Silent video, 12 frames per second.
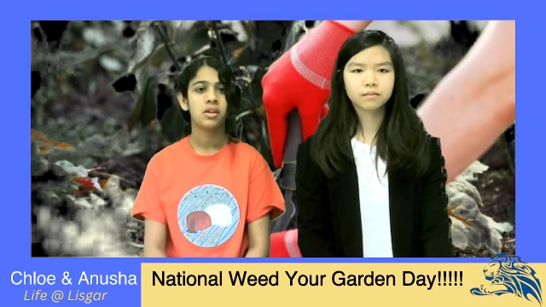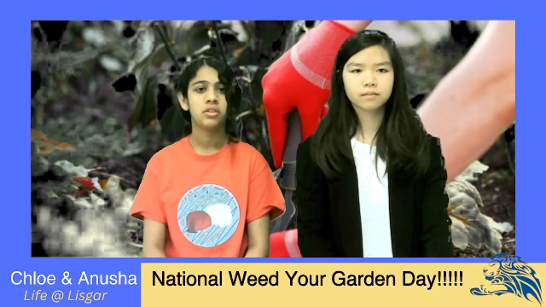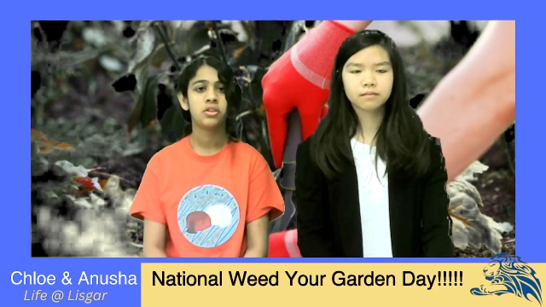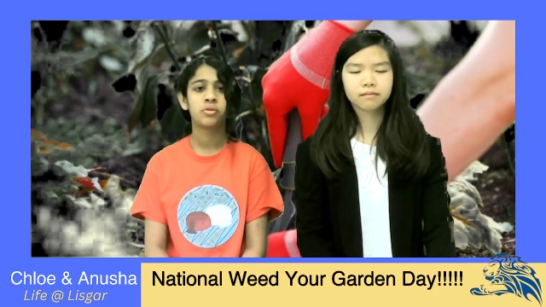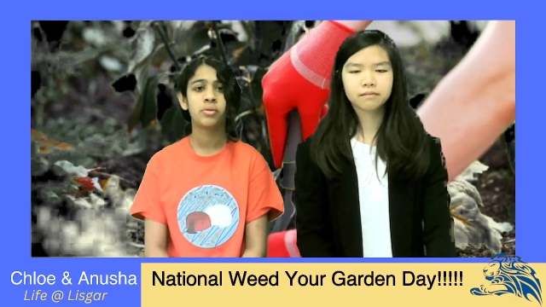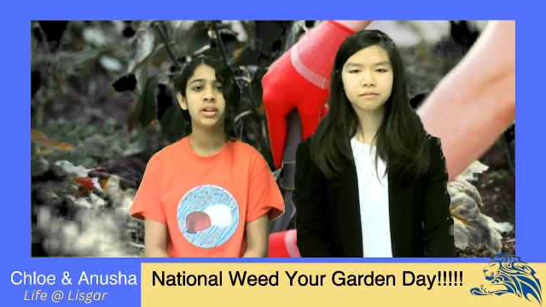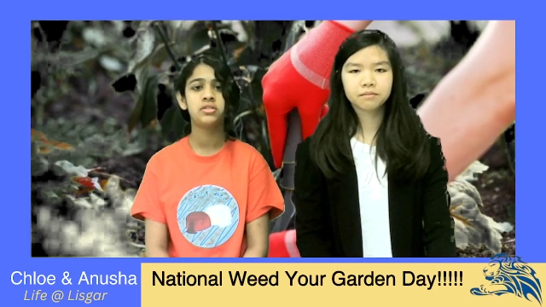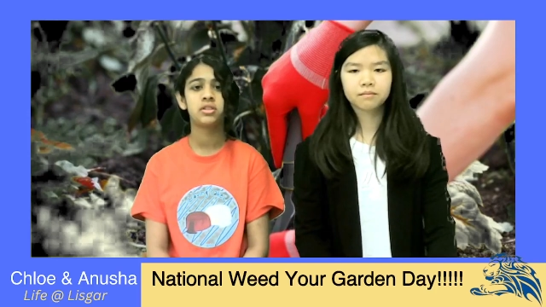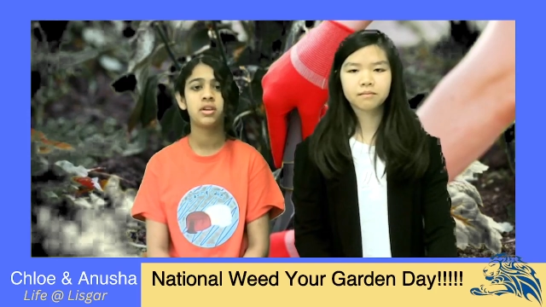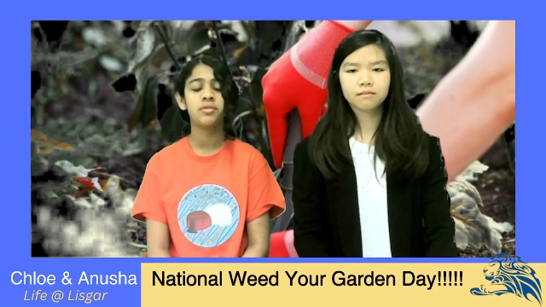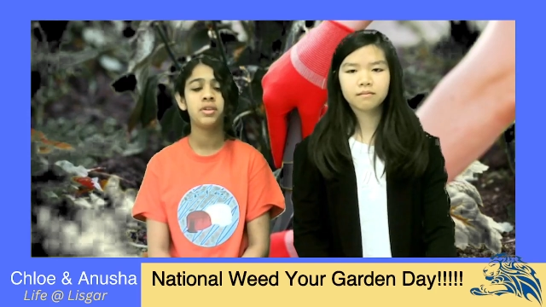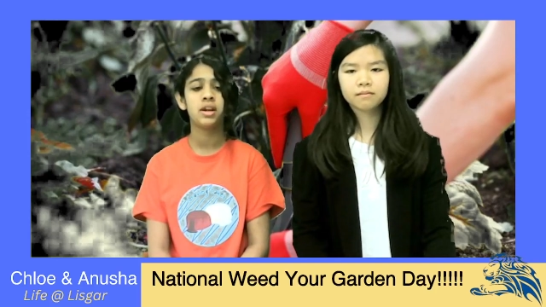Speaker 1: The grade
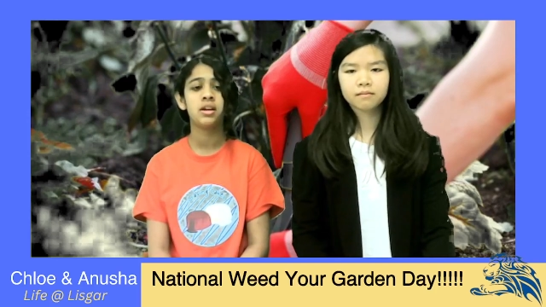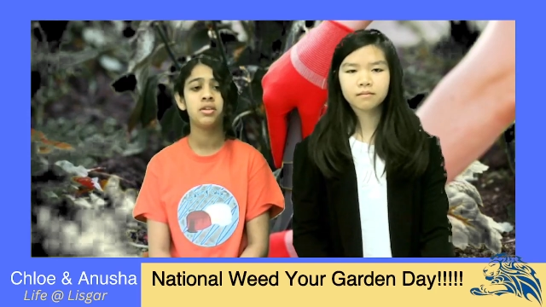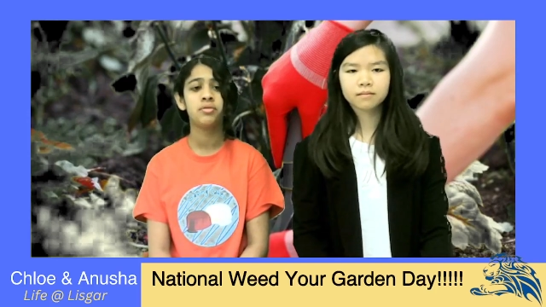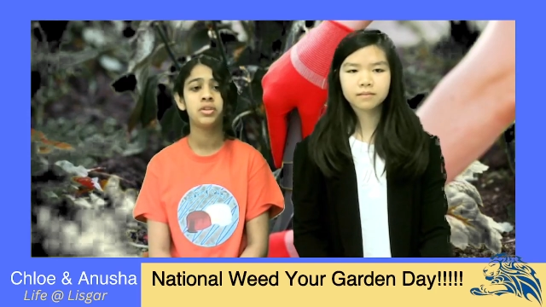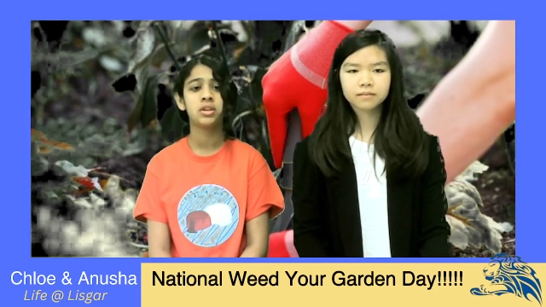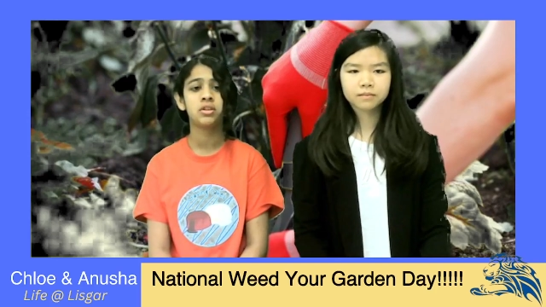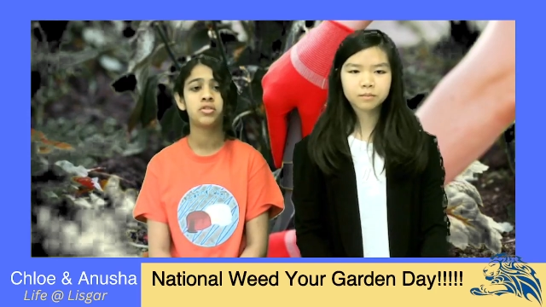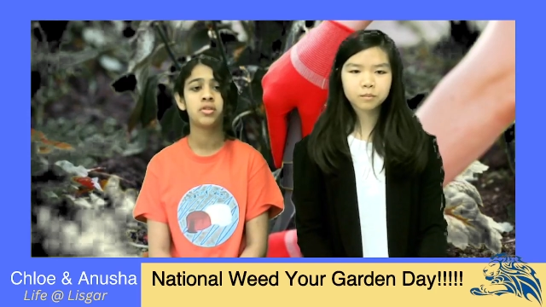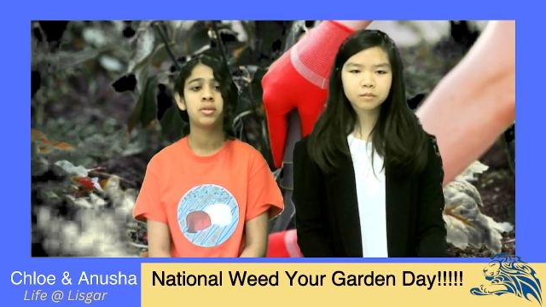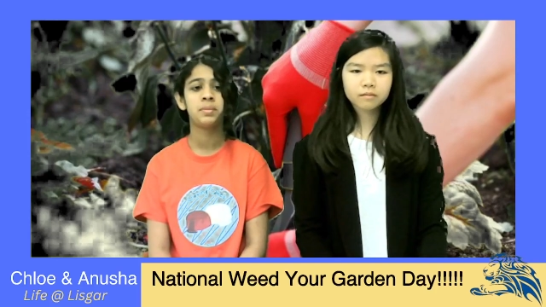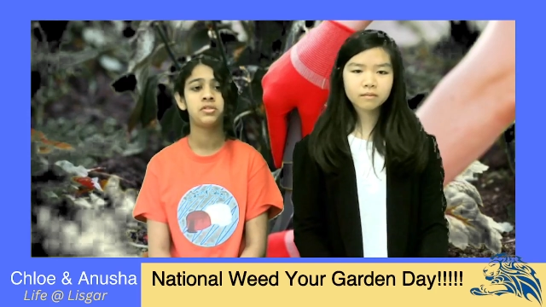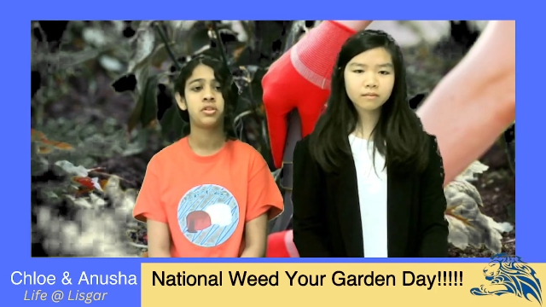7 end of the year
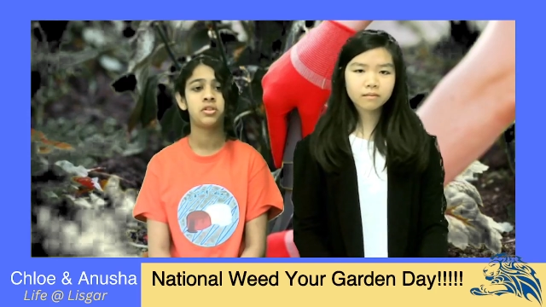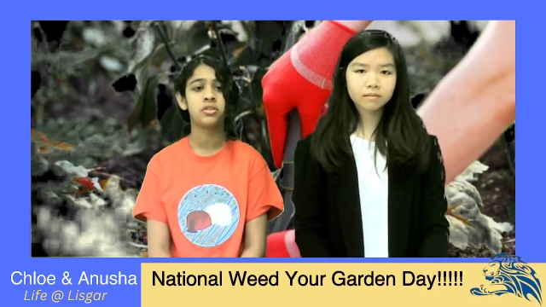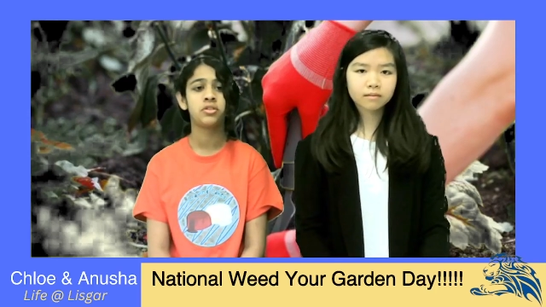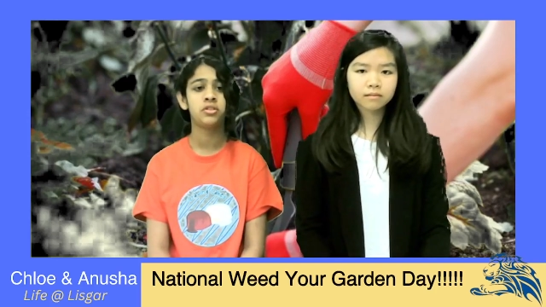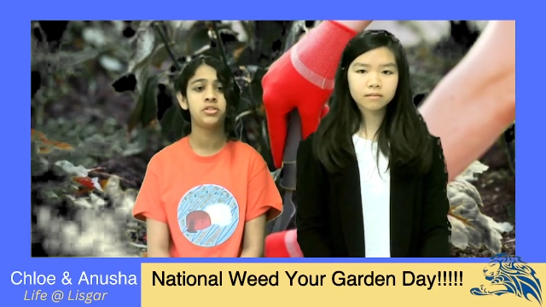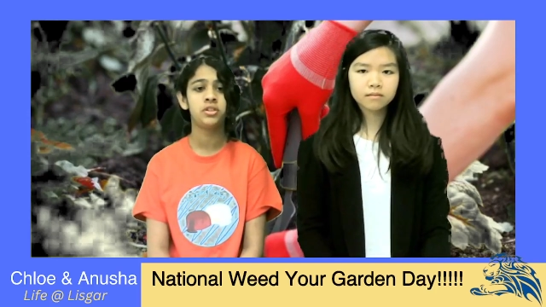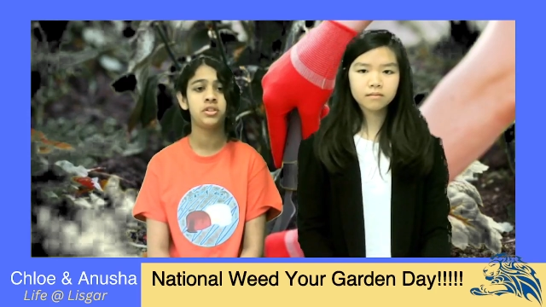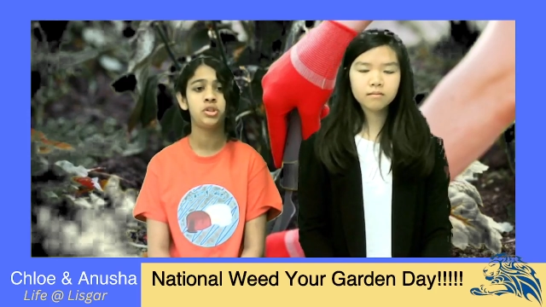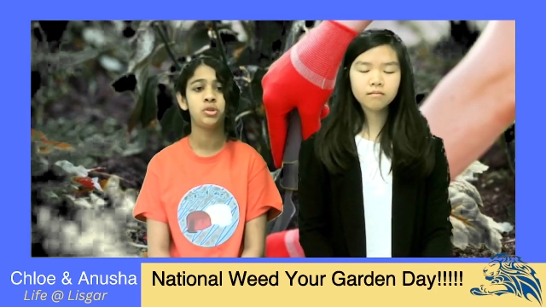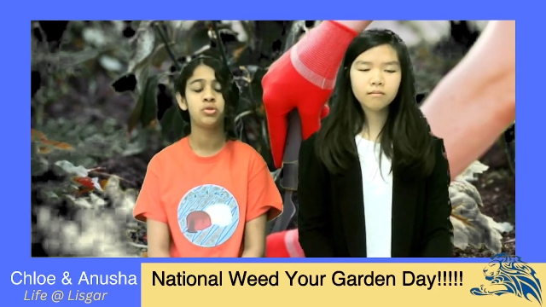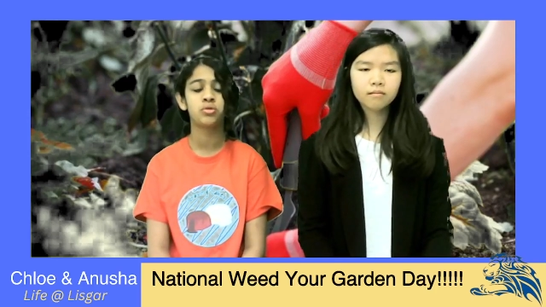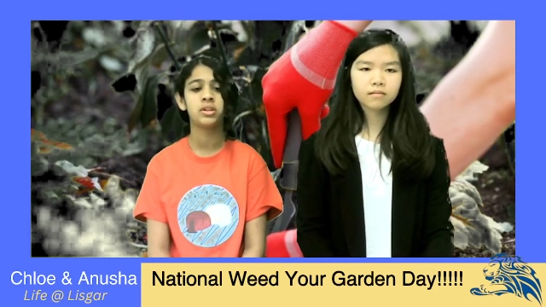trip is on Thursday,
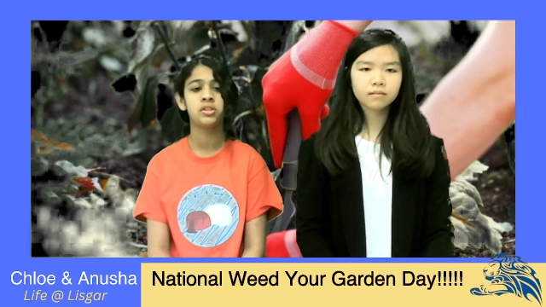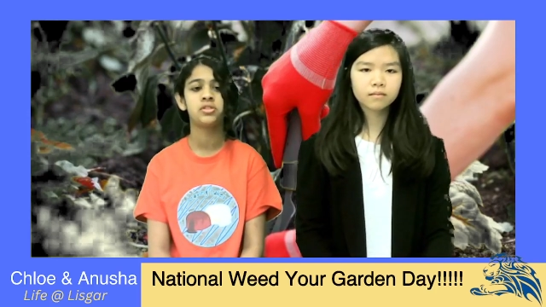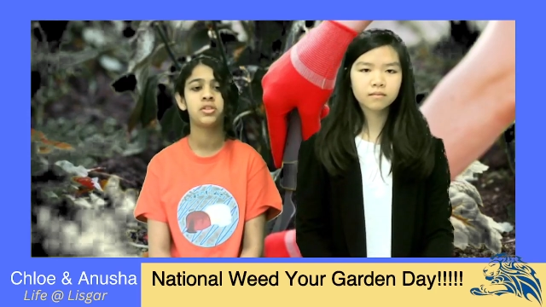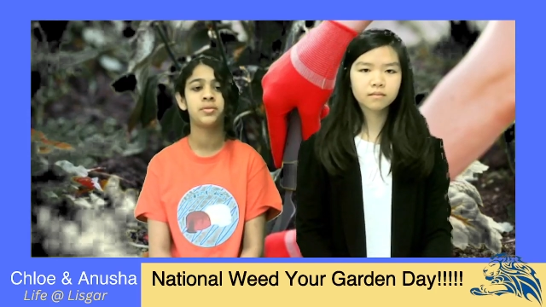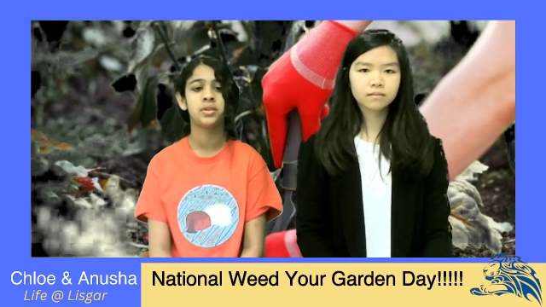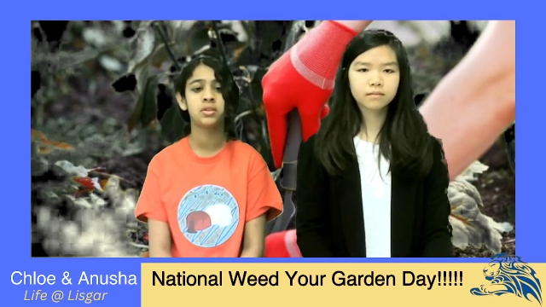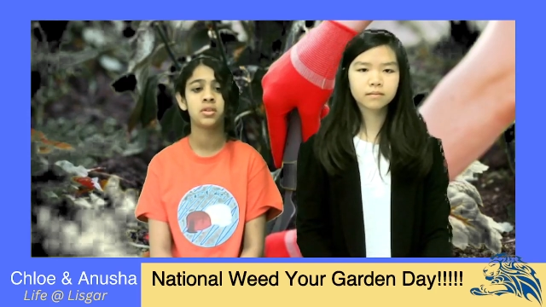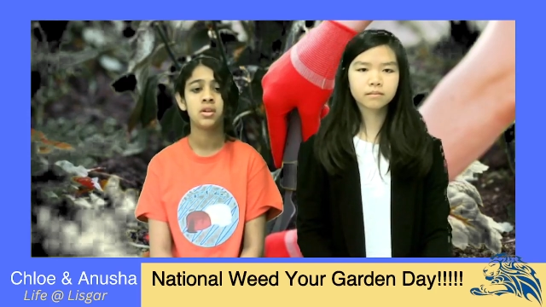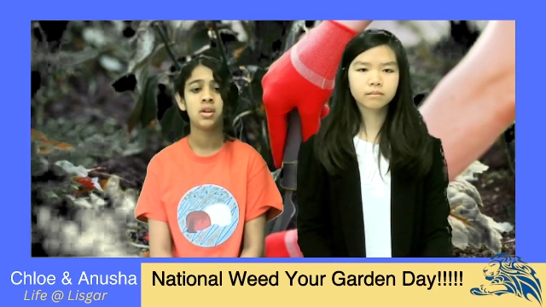June 27th.